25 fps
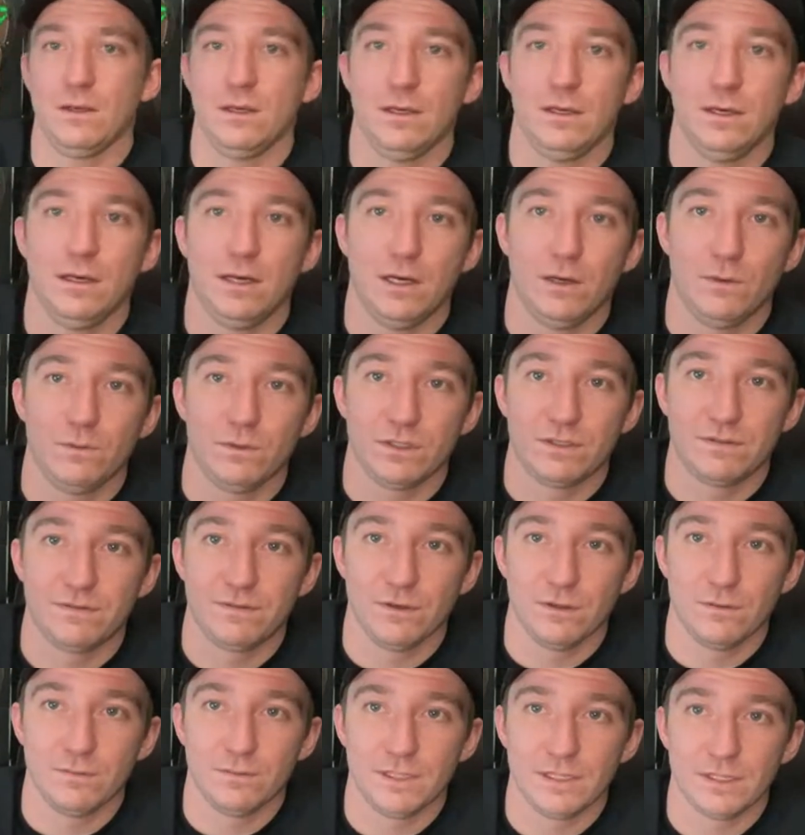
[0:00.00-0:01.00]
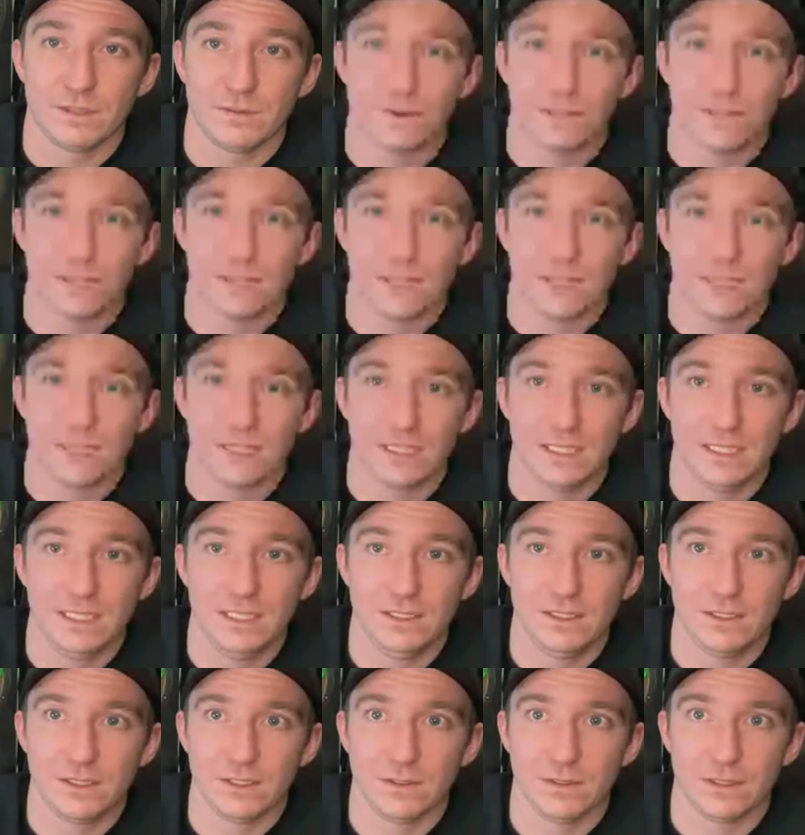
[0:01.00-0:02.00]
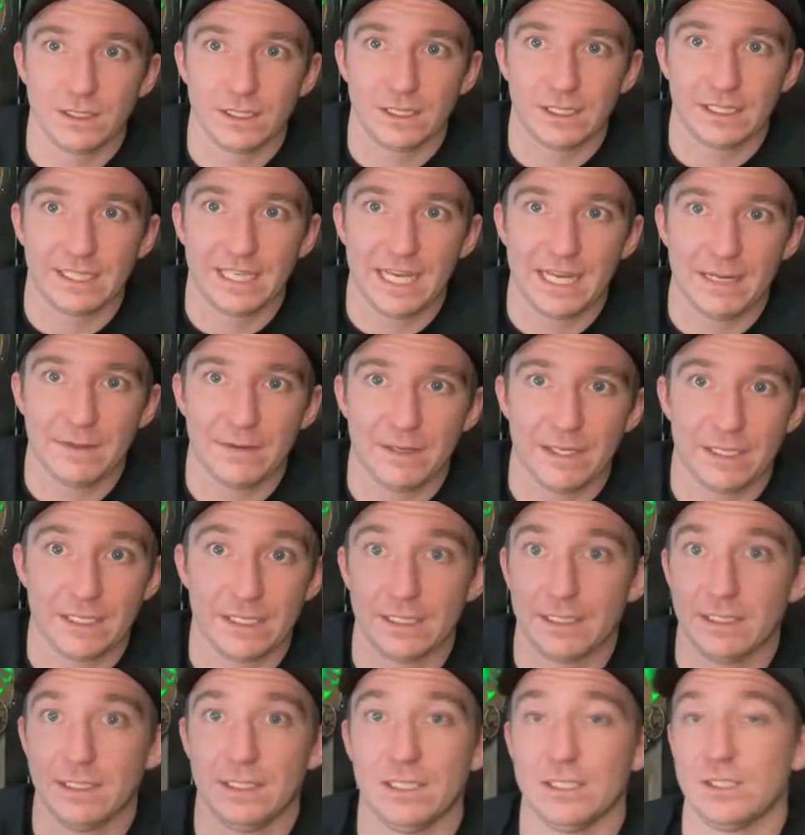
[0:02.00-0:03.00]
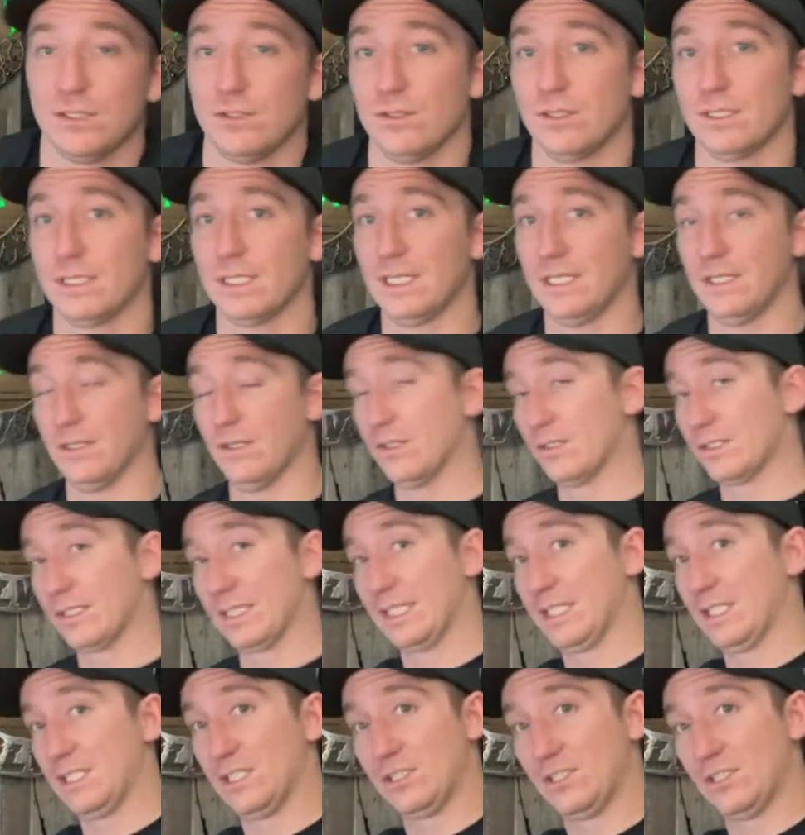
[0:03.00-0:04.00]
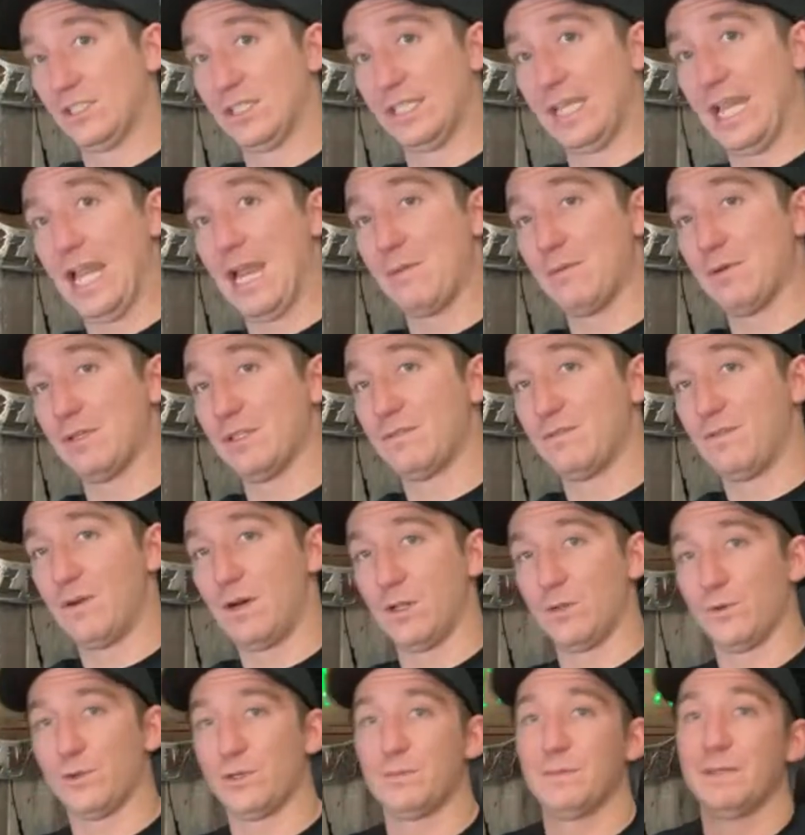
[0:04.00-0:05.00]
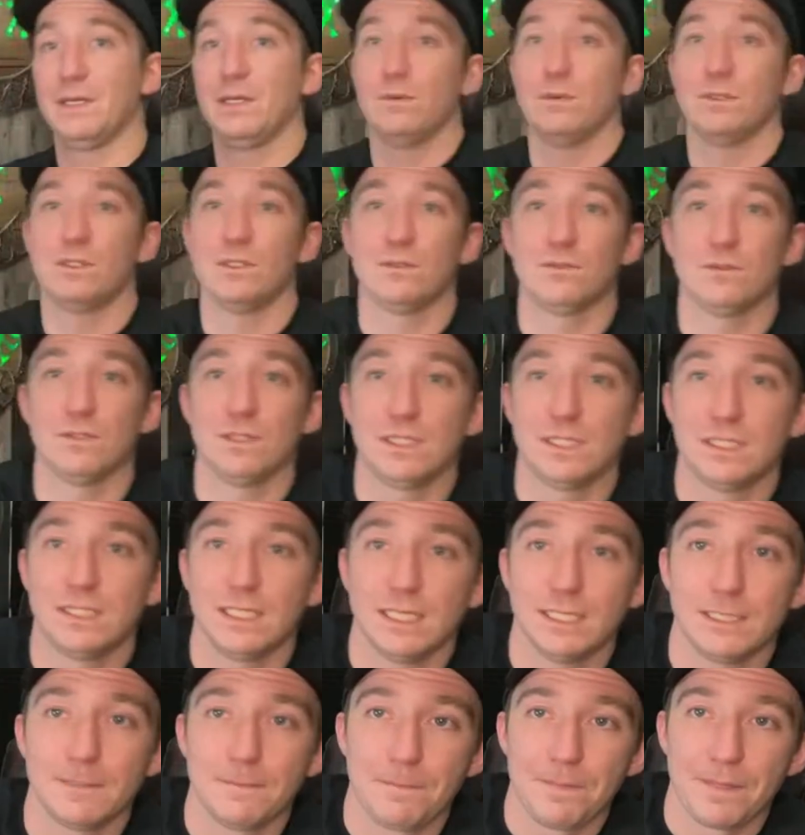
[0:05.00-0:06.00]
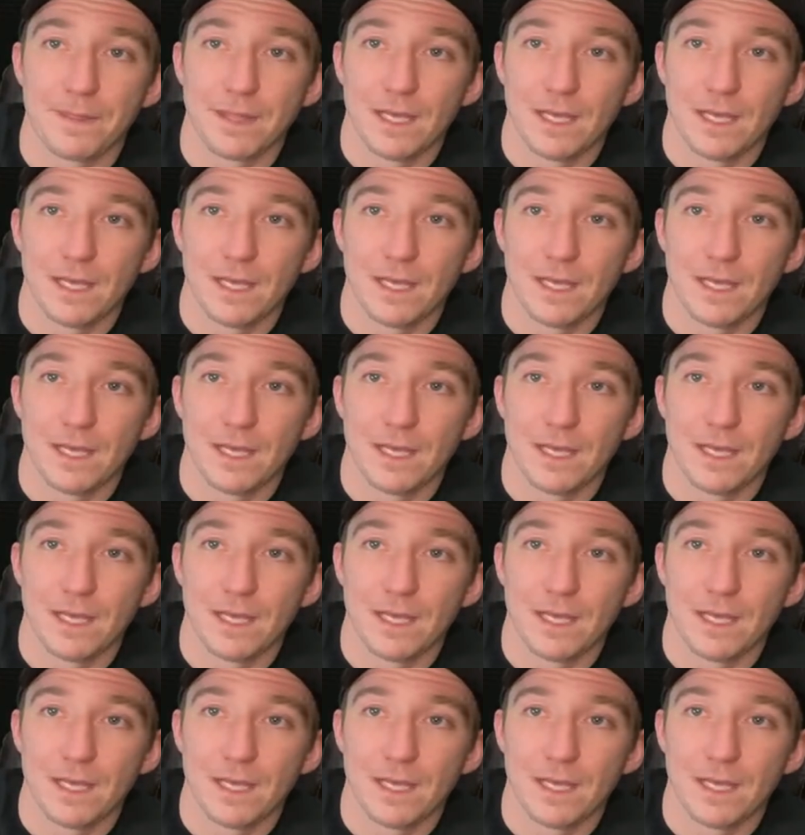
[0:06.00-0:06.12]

uh, was filmed in 360, so like the cam, like it doesn't look, it looks like just a camera's following me, which is really sick.